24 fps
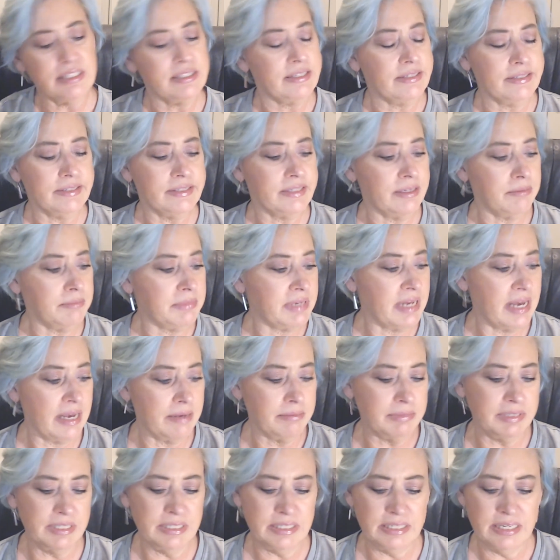and
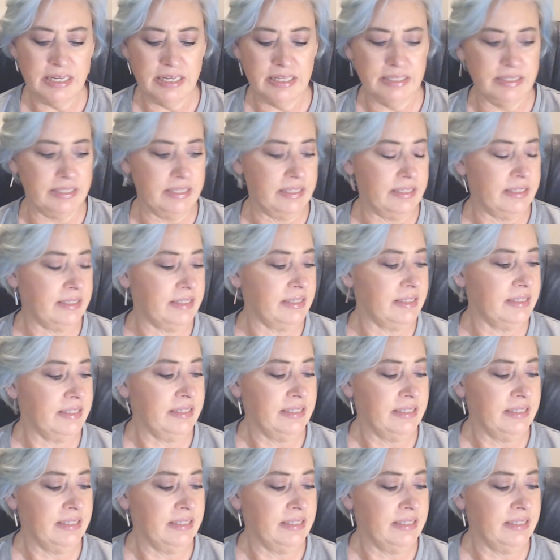sometimes it doesn't.